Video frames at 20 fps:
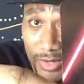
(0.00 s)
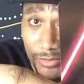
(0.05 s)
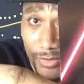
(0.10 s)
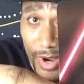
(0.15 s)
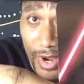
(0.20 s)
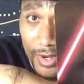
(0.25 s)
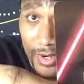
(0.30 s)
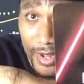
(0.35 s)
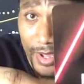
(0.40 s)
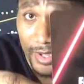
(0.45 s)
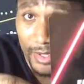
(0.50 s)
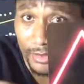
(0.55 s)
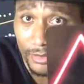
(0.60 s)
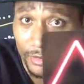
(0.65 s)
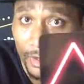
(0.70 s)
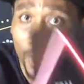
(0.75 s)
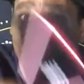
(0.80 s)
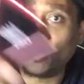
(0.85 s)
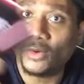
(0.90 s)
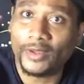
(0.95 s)
right now.
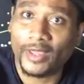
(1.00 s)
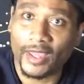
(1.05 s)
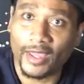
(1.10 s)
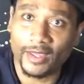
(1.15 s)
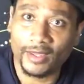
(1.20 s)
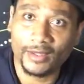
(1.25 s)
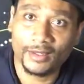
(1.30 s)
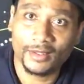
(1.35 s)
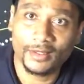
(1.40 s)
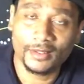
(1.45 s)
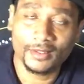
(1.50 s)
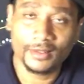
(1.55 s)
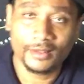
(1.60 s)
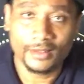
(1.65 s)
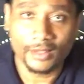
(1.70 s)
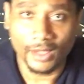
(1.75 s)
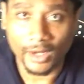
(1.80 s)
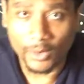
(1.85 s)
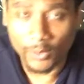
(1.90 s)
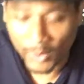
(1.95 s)
Oh, okay.
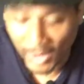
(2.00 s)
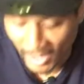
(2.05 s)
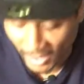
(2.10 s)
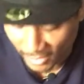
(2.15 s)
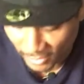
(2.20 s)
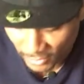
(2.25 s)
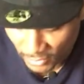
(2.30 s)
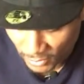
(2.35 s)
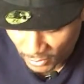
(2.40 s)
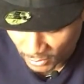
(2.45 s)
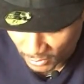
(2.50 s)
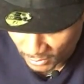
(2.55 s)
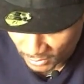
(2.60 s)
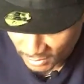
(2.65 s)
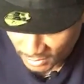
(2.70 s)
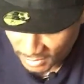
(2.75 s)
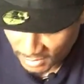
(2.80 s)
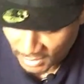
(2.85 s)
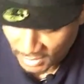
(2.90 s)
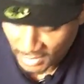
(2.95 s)
Oh, wow, cool.
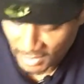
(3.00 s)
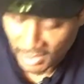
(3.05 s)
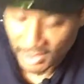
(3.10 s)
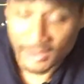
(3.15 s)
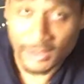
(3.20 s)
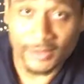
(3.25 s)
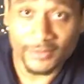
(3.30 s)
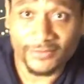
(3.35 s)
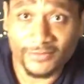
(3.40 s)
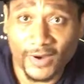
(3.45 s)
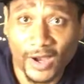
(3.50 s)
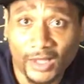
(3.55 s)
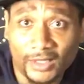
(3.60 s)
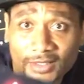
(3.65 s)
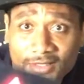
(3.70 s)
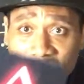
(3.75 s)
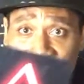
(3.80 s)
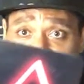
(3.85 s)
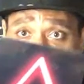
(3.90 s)
The fall is going